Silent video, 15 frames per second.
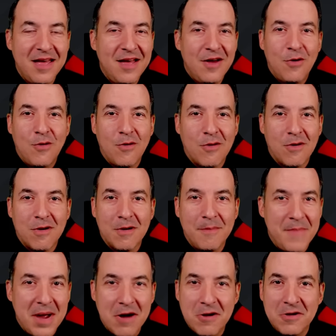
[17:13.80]
or
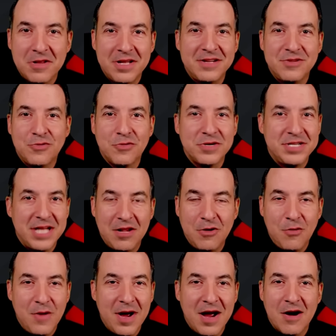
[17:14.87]
Maryland or
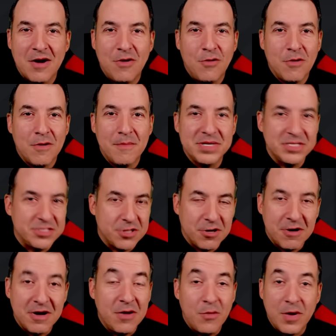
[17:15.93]
Delaware or
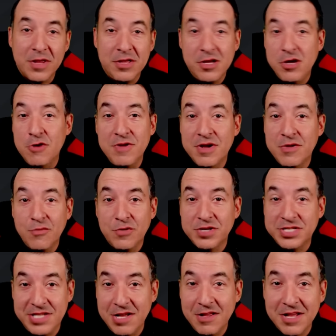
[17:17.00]
Missouri, where the Union was
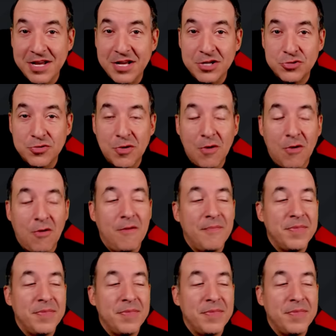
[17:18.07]
still in control.